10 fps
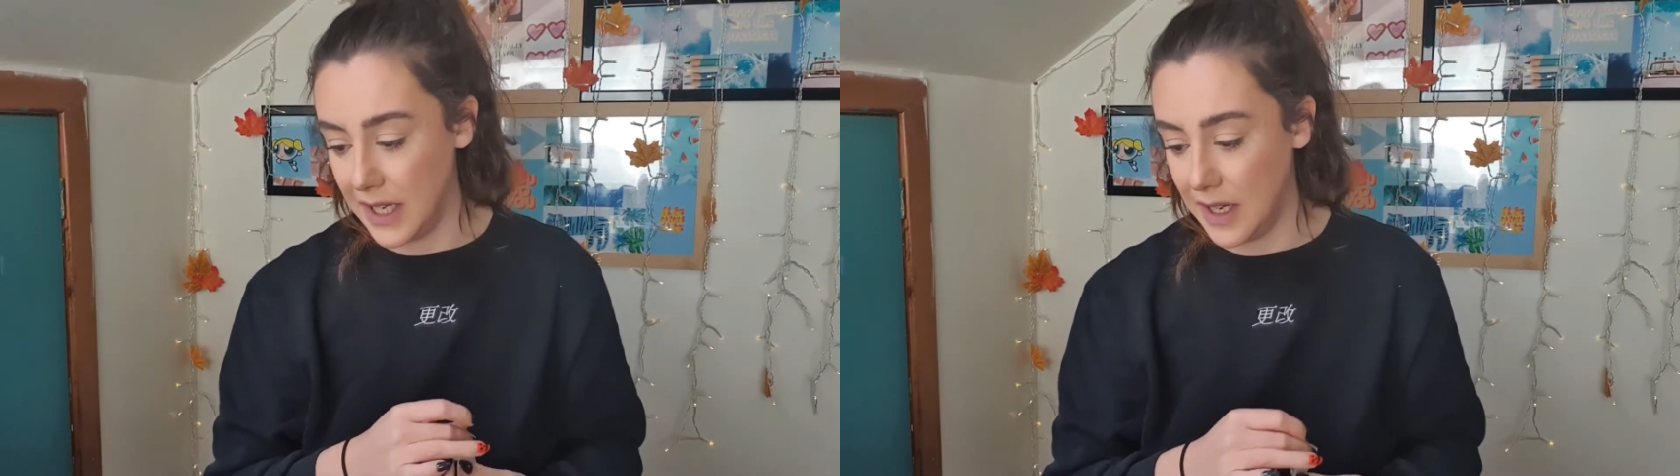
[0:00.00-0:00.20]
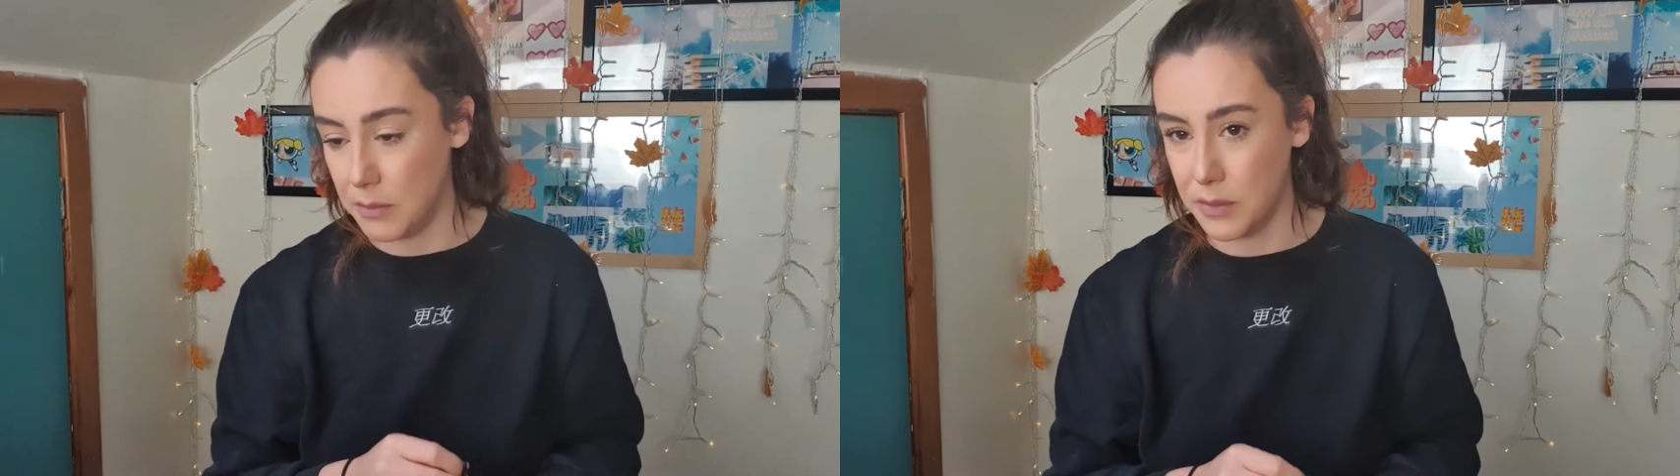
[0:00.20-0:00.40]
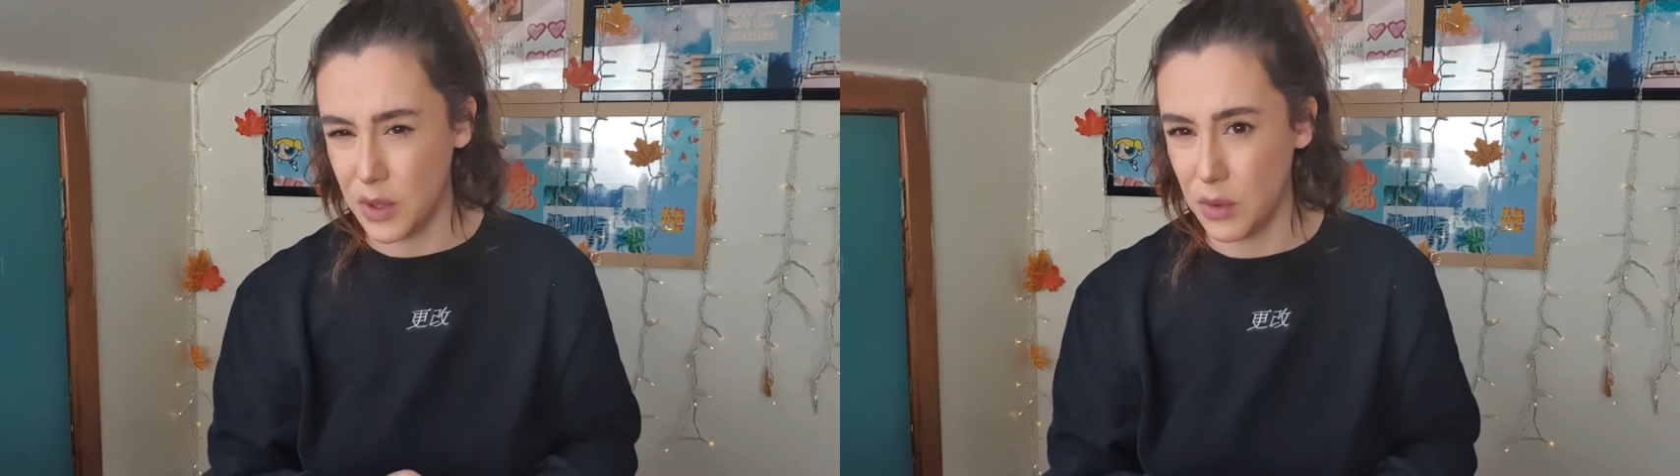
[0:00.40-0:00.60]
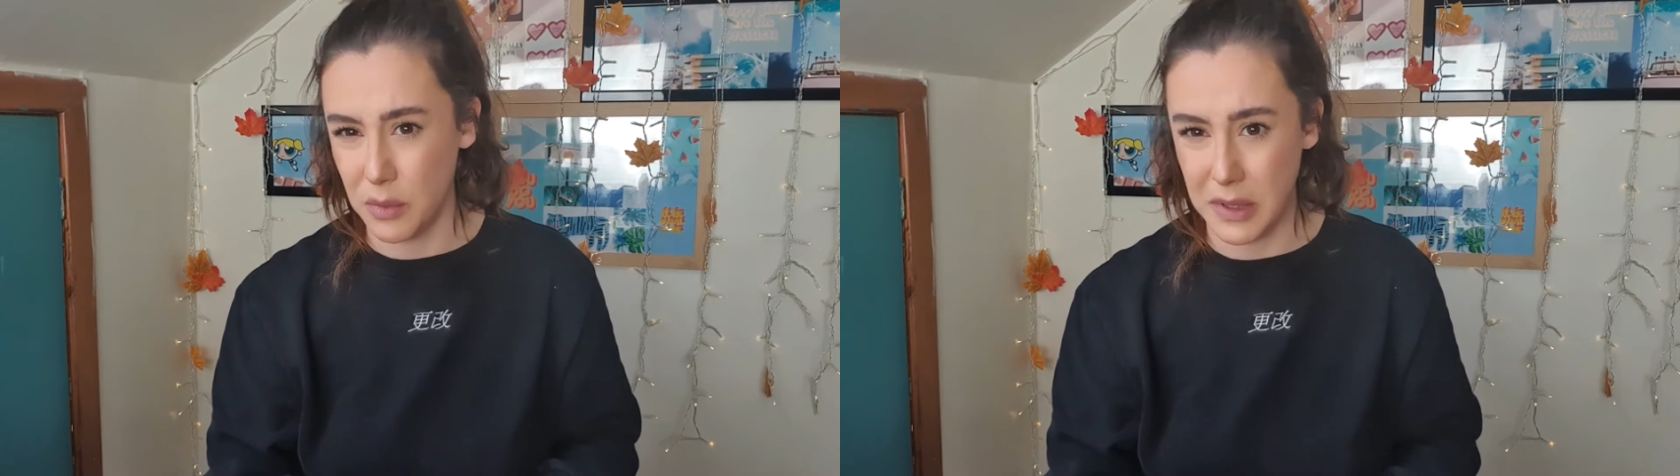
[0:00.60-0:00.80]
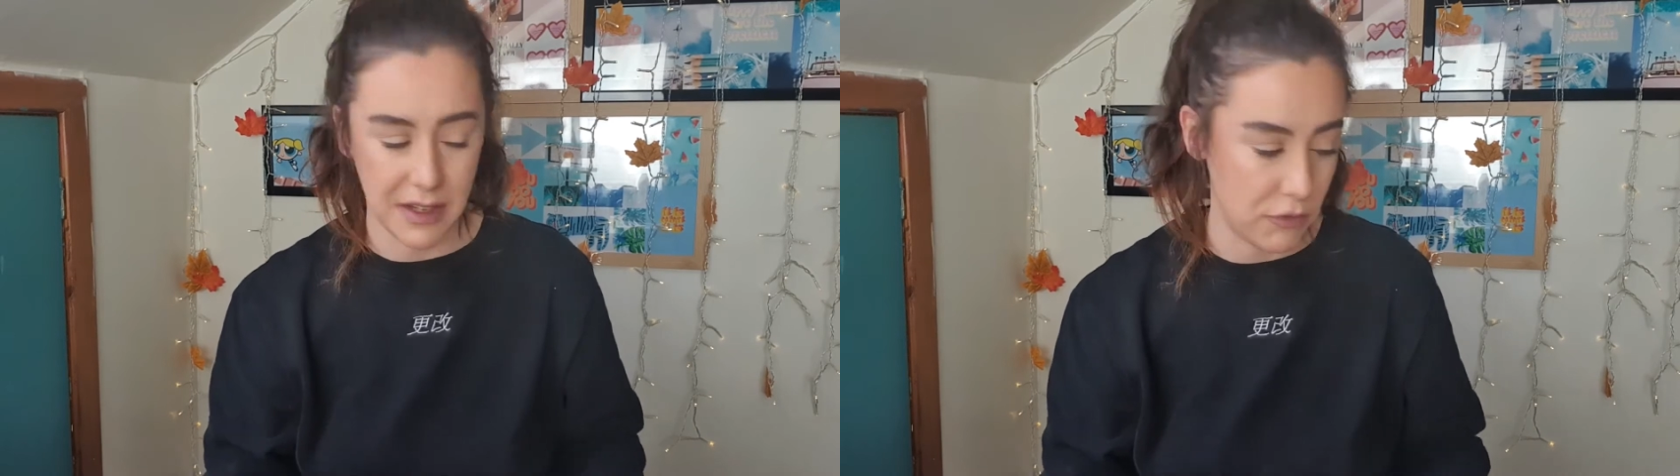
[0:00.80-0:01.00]
I'm going to
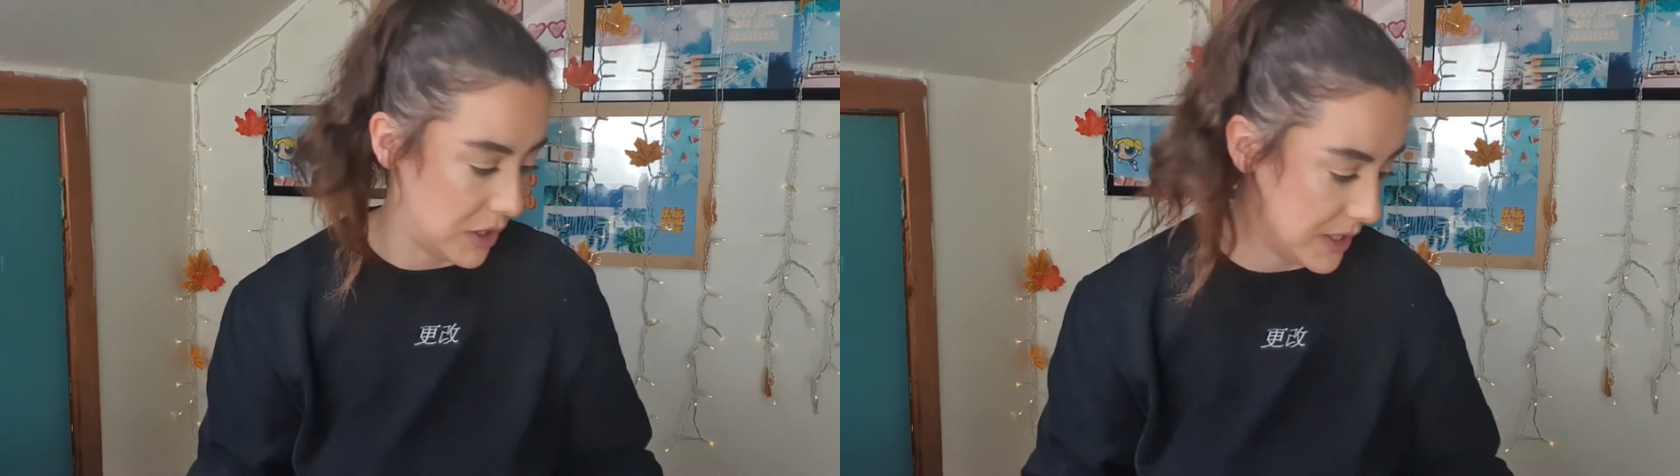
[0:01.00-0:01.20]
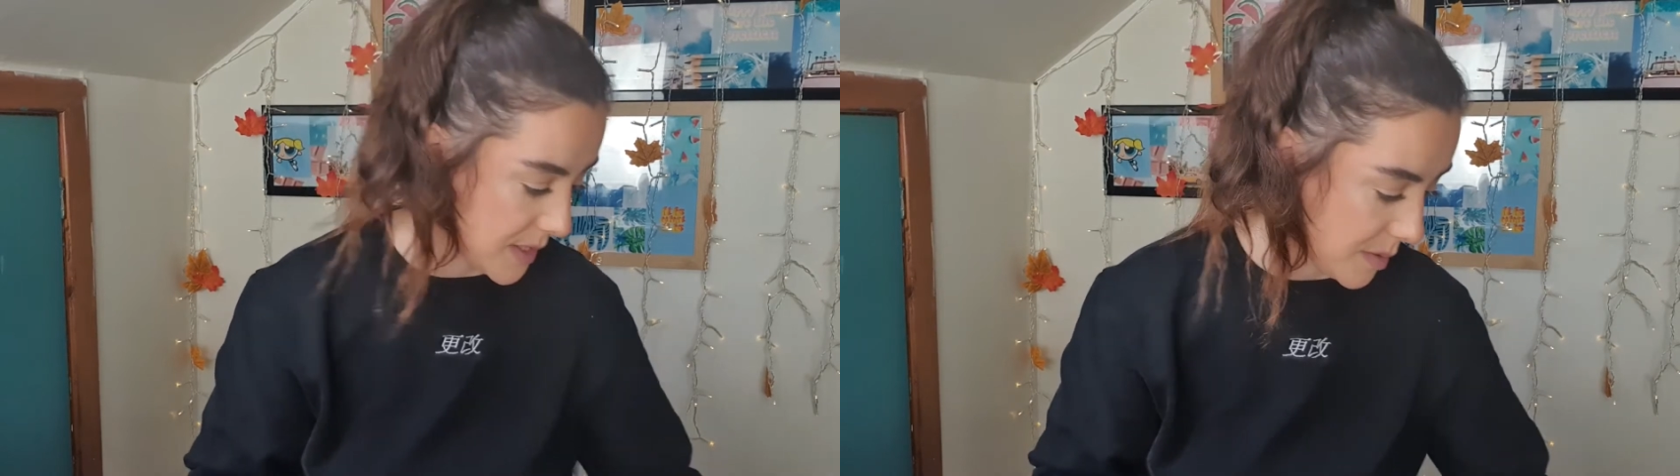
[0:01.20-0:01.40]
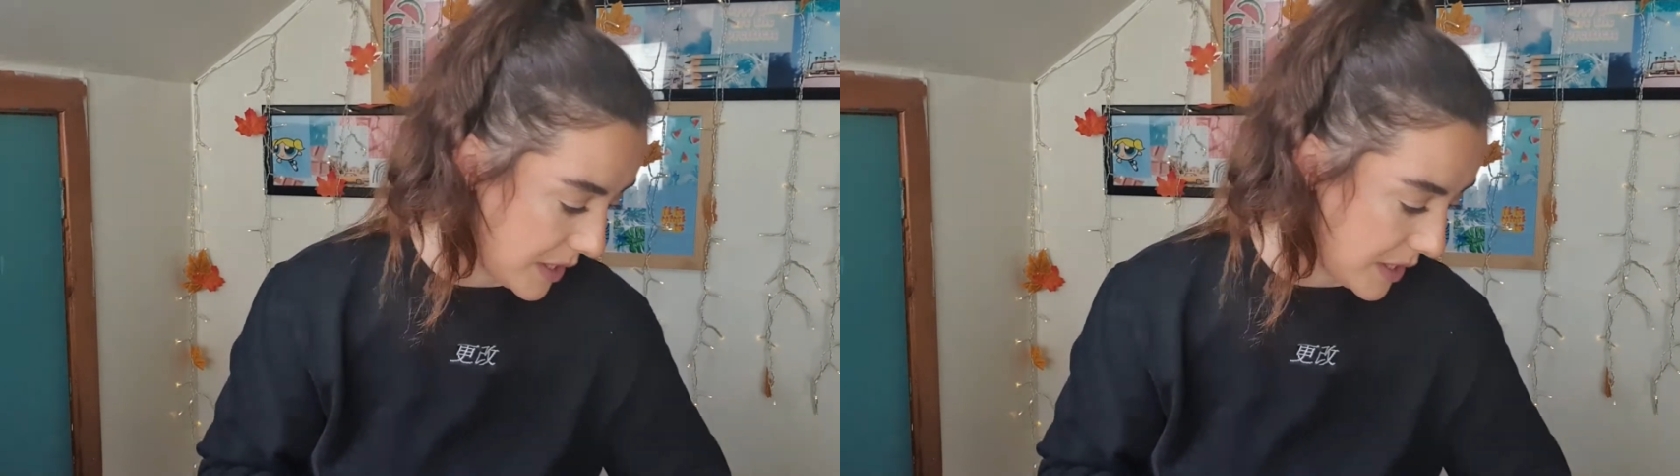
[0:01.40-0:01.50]
be getting rid of some of